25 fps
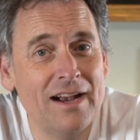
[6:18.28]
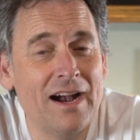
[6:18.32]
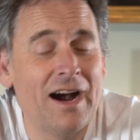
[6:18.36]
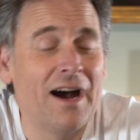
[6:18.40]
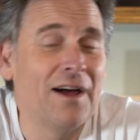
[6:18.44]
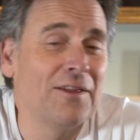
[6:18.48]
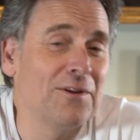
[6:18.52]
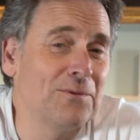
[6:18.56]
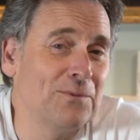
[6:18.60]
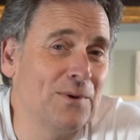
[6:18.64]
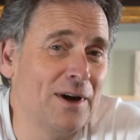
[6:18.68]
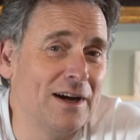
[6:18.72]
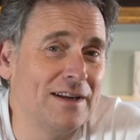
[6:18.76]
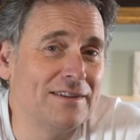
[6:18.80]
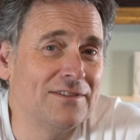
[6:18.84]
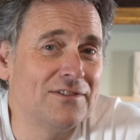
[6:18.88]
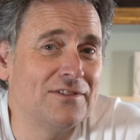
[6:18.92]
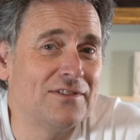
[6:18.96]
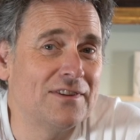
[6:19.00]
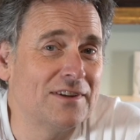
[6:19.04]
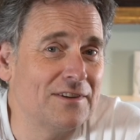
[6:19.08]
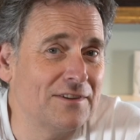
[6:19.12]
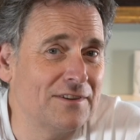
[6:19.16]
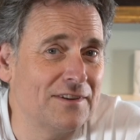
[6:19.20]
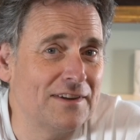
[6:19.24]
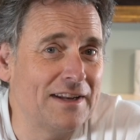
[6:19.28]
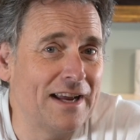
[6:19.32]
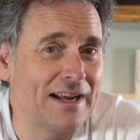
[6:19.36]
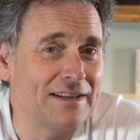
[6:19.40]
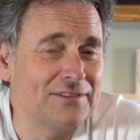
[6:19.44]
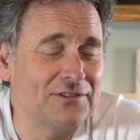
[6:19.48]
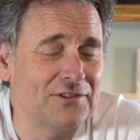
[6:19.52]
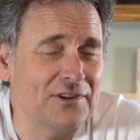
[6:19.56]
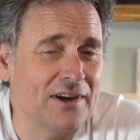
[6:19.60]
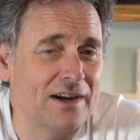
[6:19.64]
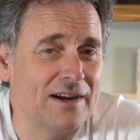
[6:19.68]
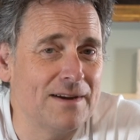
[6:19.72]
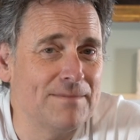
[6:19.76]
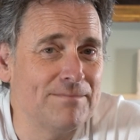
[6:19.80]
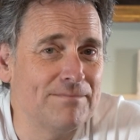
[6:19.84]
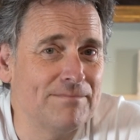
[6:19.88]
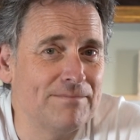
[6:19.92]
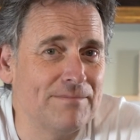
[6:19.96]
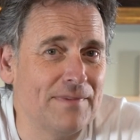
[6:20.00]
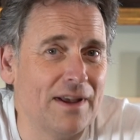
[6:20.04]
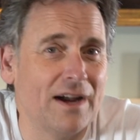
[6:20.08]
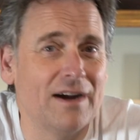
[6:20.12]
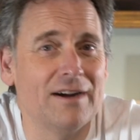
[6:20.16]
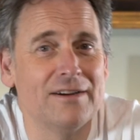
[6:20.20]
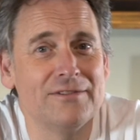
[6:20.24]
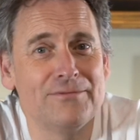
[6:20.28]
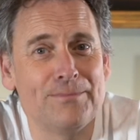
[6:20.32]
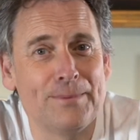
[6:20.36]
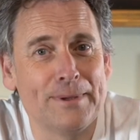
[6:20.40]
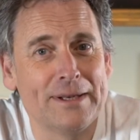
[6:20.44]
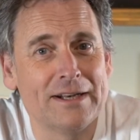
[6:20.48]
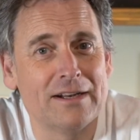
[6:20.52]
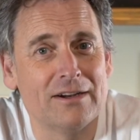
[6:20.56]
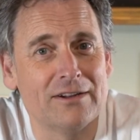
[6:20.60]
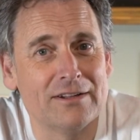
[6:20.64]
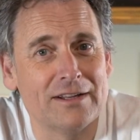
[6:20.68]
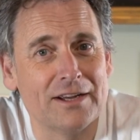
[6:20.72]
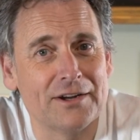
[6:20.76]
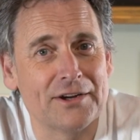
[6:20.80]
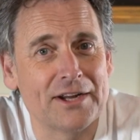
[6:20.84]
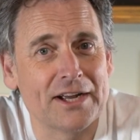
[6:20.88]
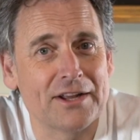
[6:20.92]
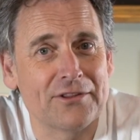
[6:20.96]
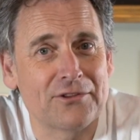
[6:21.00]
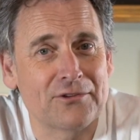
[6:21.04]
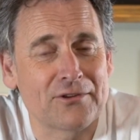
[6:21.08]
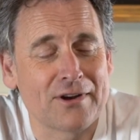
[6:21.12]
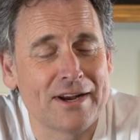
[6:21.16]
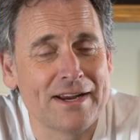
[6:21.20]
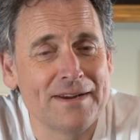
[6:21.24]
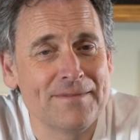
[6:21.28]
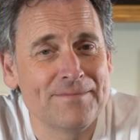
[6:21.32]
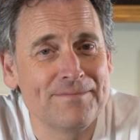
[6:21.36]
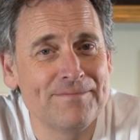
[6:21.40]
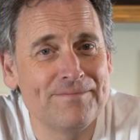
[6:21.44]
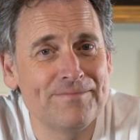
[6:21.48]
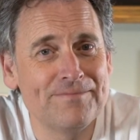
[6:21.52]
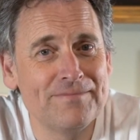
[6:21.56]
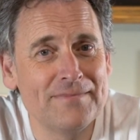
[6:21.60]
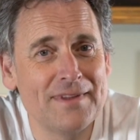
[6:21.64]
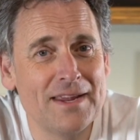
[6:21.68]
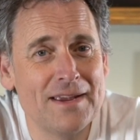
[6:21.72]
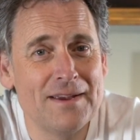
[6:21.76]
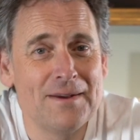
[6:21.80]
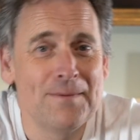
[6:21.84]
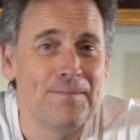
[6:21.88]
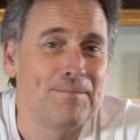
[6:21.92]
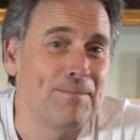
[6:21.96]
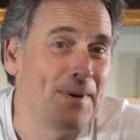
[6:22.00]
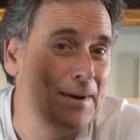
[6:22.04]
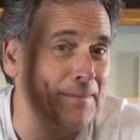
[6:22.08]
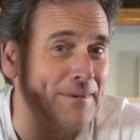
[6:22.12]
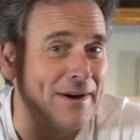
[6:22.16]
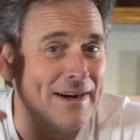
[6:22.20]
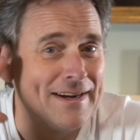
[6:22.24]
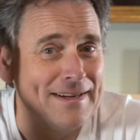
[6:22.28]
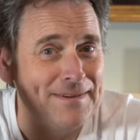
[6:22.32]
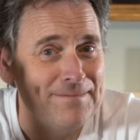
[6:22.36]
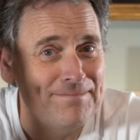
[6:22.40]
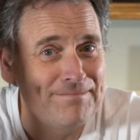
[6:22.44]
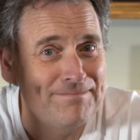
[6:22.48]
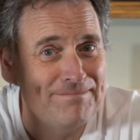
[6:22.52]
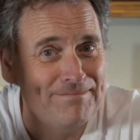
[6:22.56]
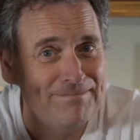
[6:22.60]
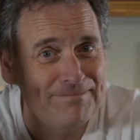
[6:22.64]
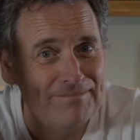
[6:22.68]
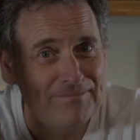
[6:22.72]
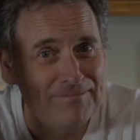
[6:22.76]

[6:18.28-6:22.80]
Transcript: Otherwise, till the next time, I've been Arlo Guthrie. Bye bye.